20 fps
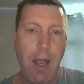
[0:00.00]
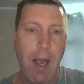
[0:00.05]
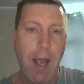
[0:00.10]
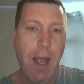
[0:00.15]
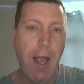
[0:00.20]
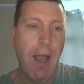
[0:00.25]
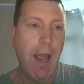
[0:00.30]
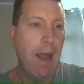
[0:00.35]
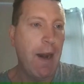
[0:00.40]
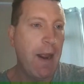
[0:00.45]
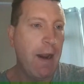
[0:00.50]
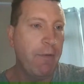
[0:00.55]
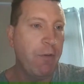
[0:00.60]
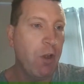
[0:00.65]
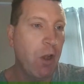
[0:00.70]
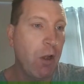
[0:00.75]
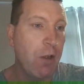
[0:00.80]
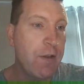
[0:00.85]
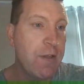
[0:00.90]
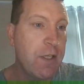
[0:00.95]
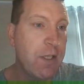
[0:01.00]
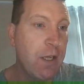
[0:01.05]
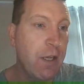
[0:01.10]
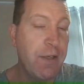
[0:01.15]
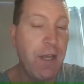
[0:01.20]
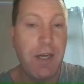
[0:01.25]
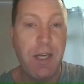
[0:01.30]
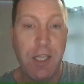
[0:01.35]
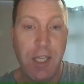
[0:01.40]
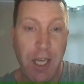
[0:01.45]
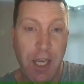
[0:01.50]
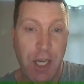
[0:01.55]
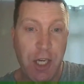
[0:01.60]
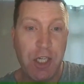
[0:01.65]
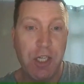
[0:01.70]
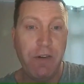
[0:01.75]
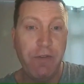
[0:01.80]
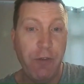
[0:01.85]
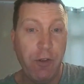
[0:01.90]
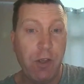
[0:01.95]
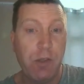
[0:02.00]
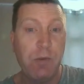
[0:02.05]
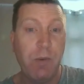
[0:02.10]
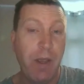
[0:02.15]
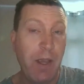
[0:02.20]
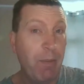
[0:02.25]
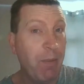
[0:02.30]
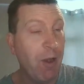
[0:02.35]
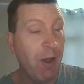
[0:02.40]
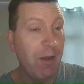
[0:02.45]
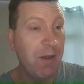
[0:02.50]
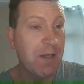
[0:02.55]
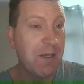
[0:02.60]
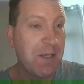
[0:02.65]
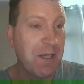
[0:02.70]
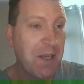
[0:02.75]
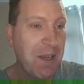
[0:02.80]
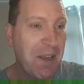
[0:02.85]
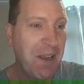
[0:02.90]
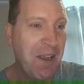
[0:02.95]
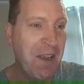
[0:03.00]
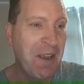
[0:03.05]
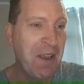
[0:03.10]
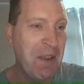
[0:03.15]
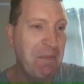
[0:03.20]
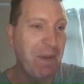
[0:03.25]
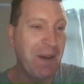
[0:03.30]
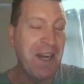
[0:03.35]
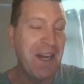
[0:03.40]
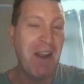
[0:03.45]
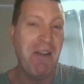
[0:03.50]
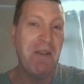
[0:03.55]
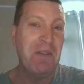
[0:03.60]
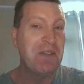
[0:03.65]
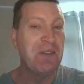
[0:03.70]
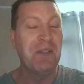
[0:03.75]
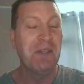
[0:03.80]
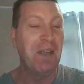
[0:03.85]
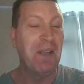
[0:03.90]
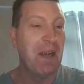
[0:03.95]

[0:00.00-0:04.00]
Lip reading: and I've got dedication for those who hate parties. My characters